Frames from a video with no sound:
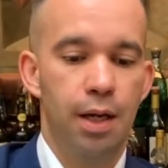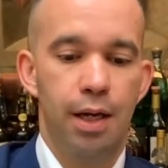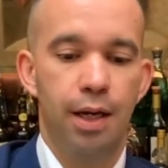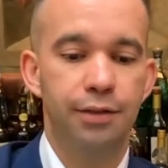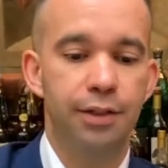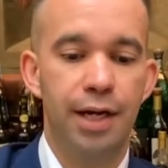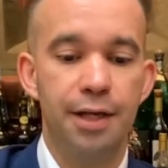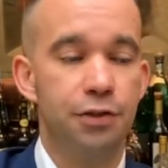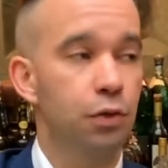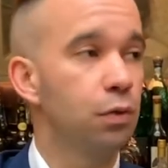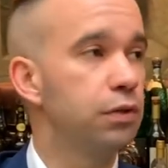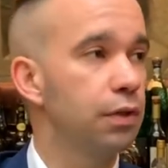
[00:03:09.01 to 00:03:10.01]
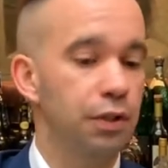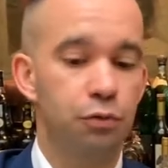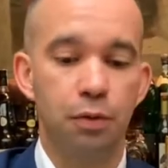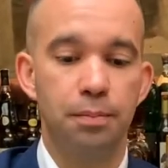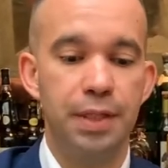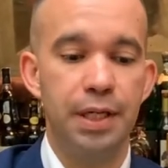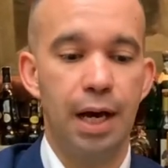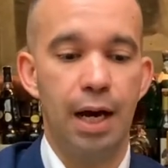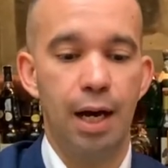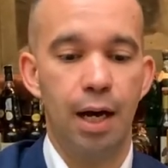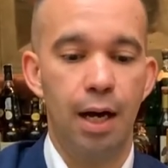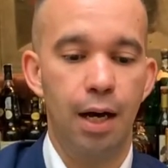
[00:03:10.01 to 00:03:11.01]
And the result, it will be
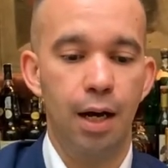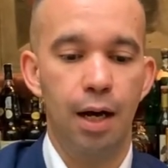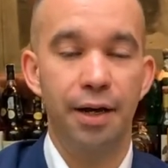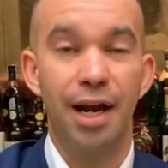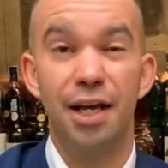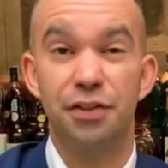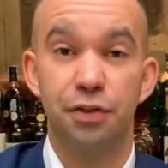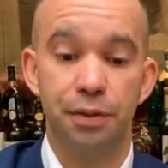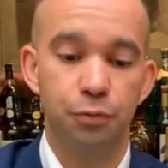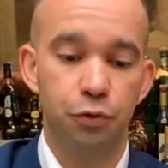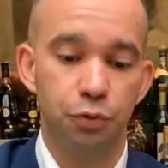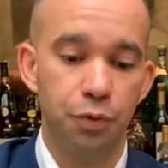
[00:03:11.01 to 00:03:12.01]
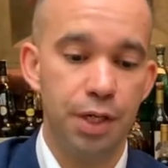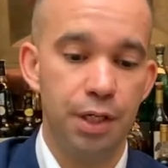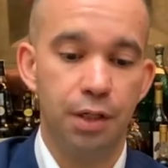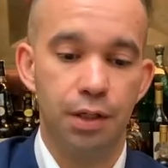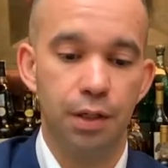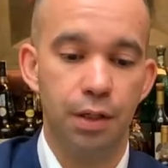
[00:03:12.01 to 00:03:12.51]
an ice cream to drink,